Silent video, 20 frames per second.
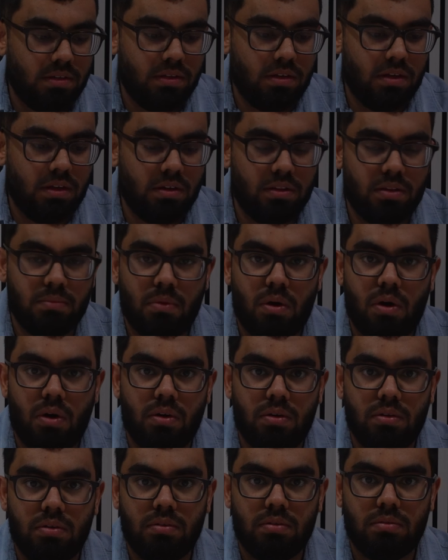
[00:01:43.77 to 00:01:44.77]
The
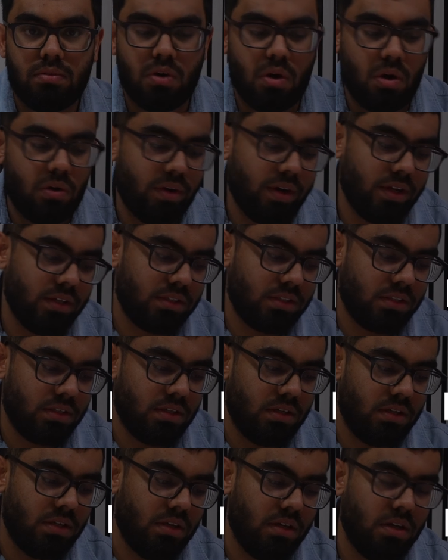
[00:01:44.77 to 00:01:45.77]
more core it
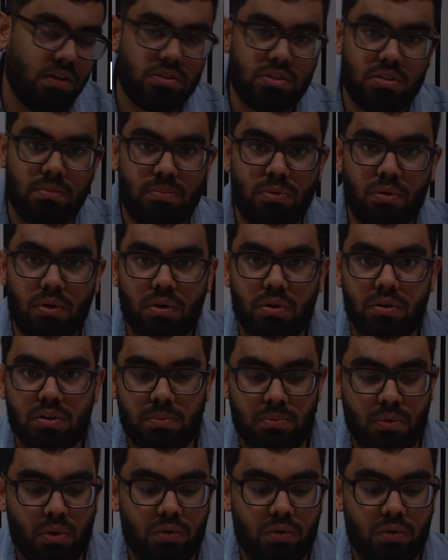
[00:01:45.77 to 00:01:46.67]
is. So the Pro